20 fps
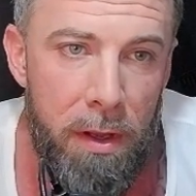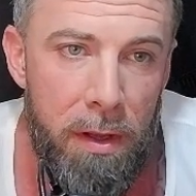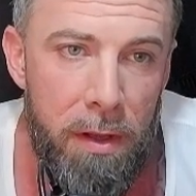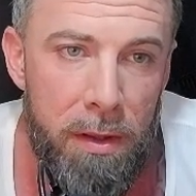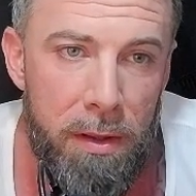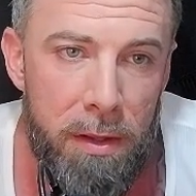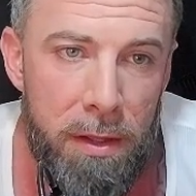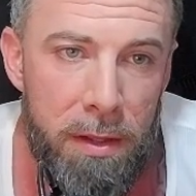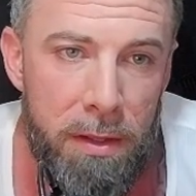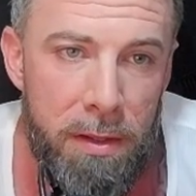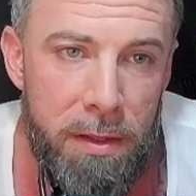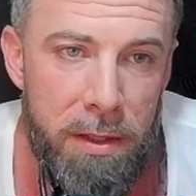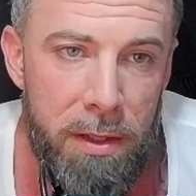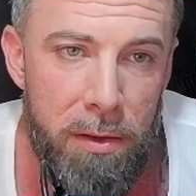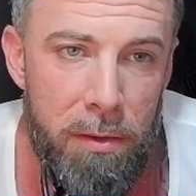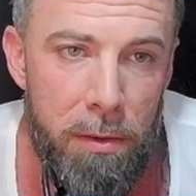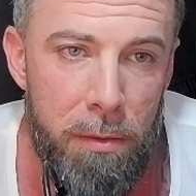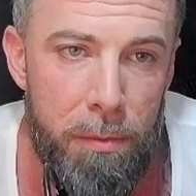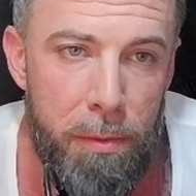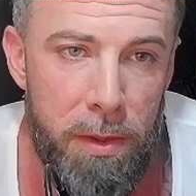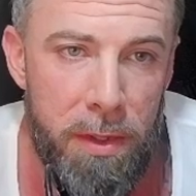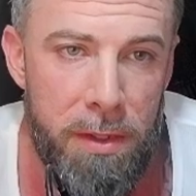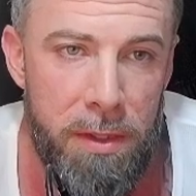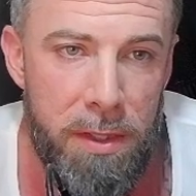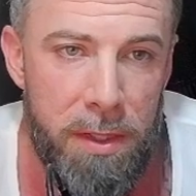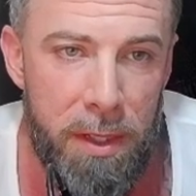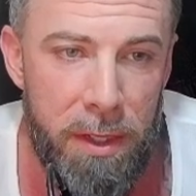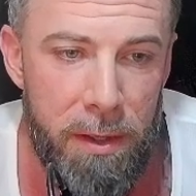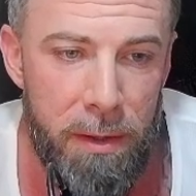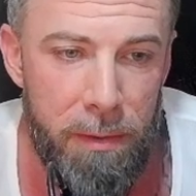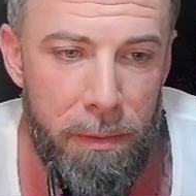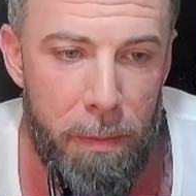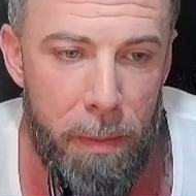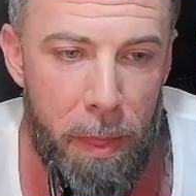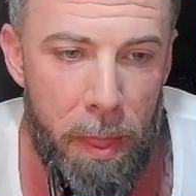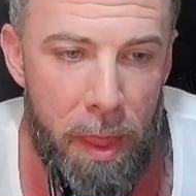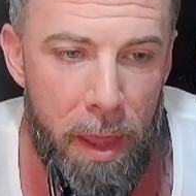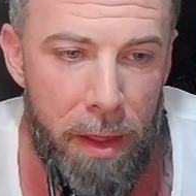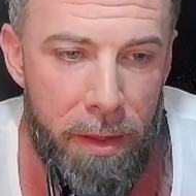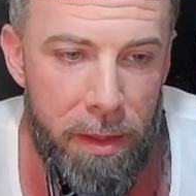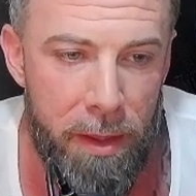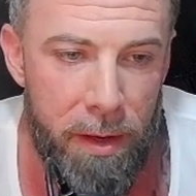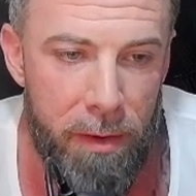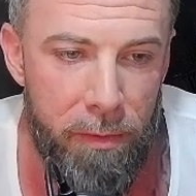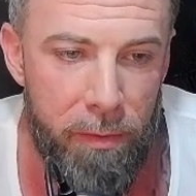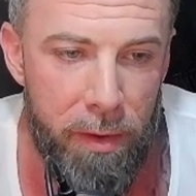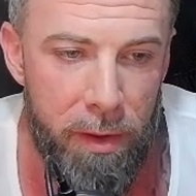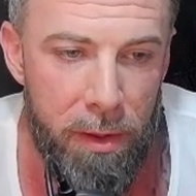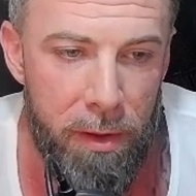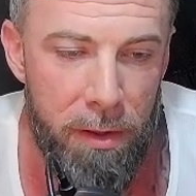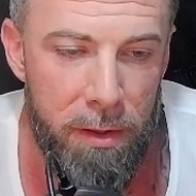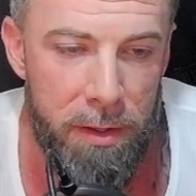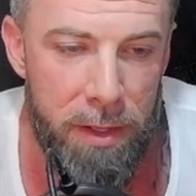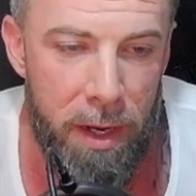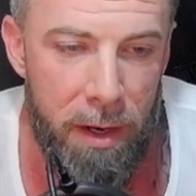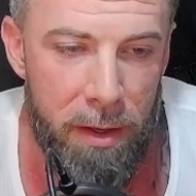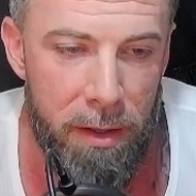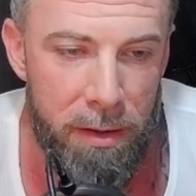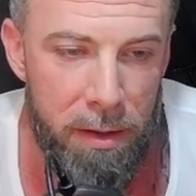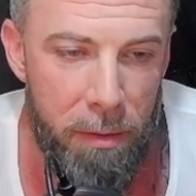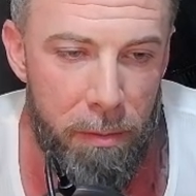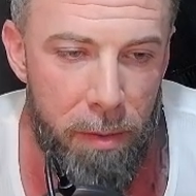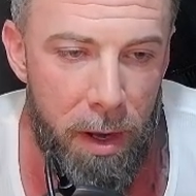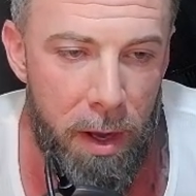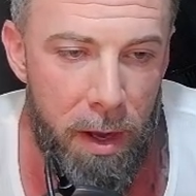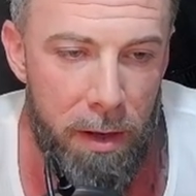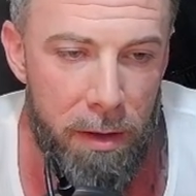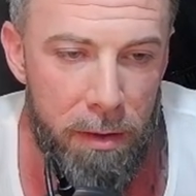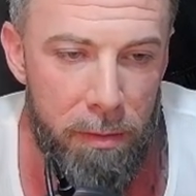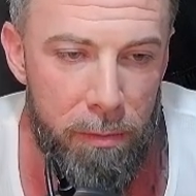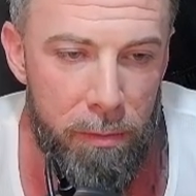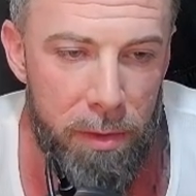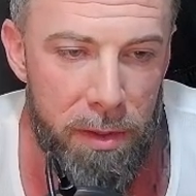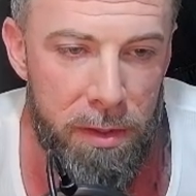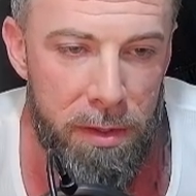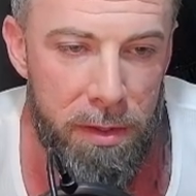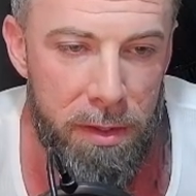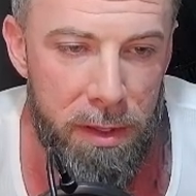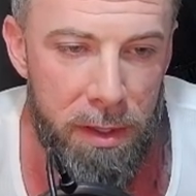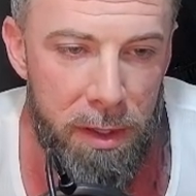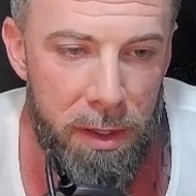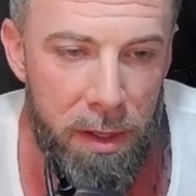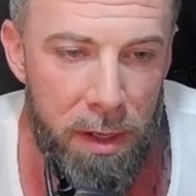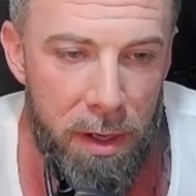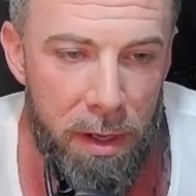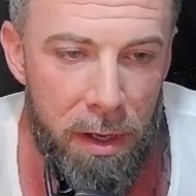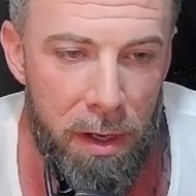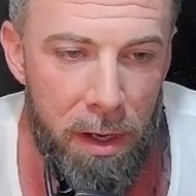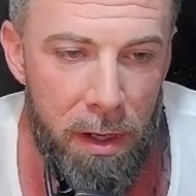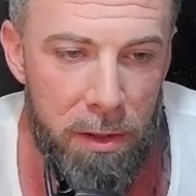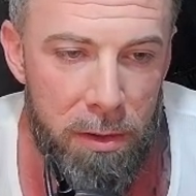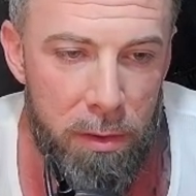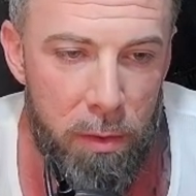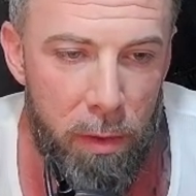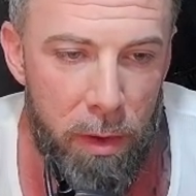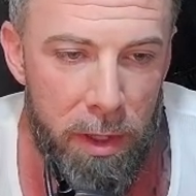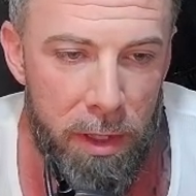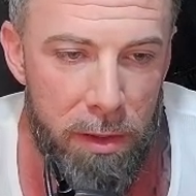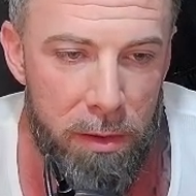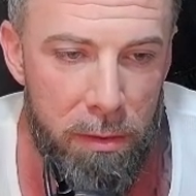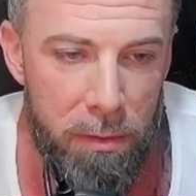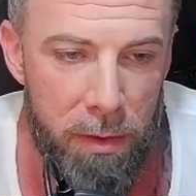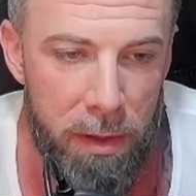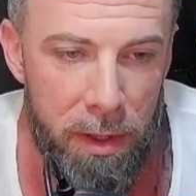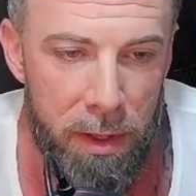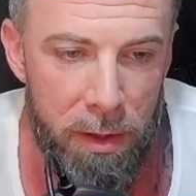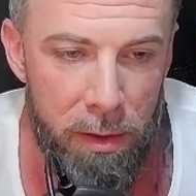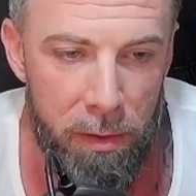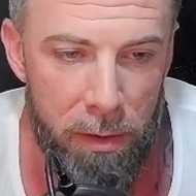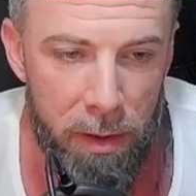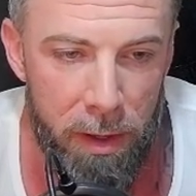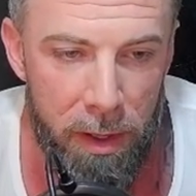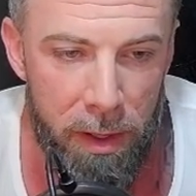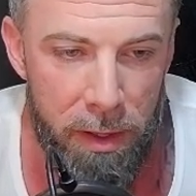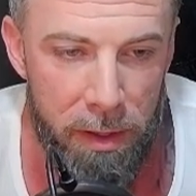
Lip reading: These zero prints here. And then if we look down at the bottom, we see a 23 and an